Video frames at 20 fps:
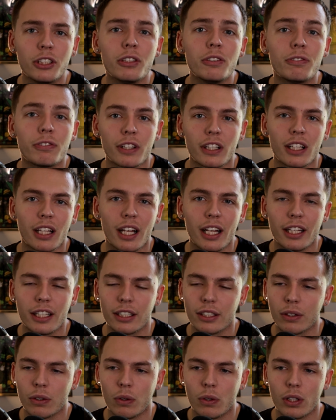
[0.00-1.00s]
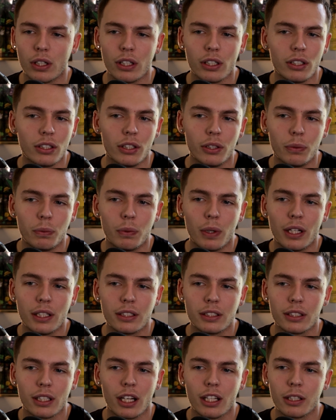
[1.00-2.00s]
you feel like or
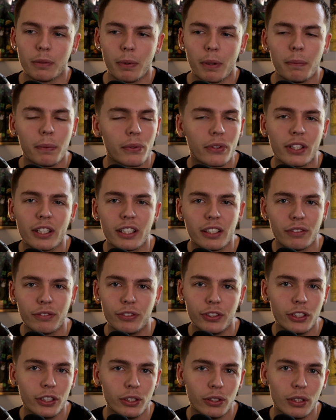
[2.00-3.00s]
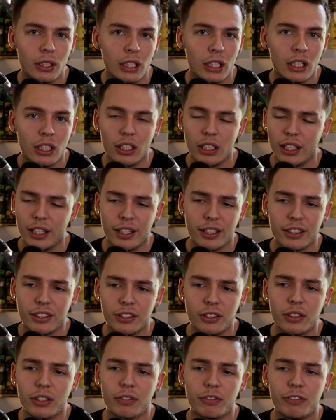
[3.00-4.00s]
what other people think of you?
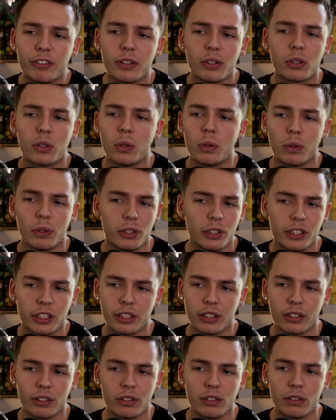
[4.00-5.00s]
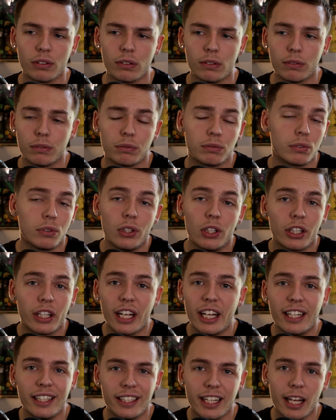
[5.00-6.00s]
You could feel cooler. You can look
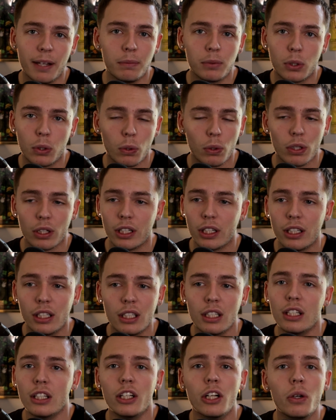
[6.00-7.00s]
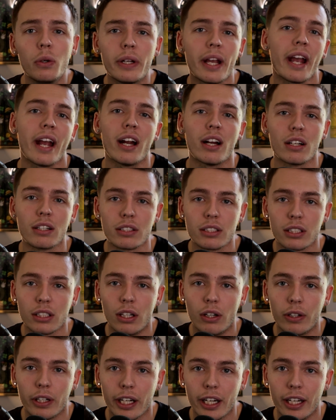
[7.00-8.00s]
in-game cooler. Who cares,
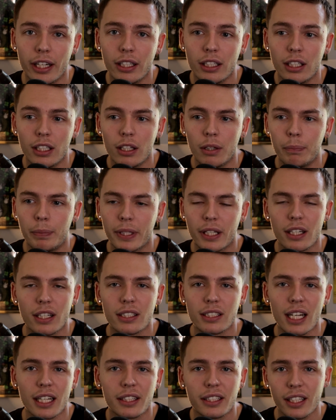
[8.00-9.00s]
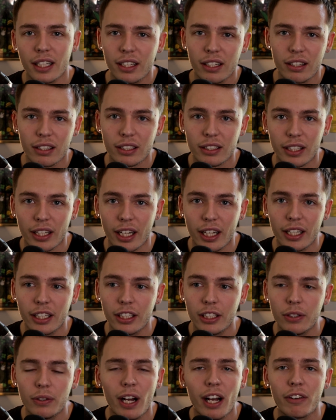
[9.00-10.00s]
okay? Because at the end of the day,
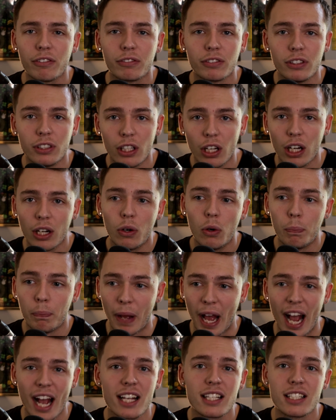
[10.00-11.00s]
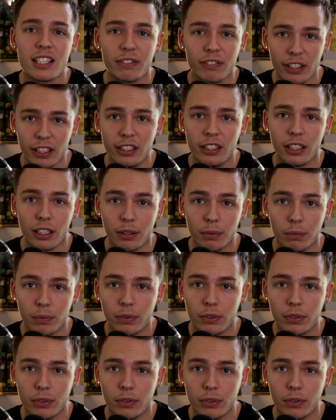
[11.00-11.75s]
you have no passive income.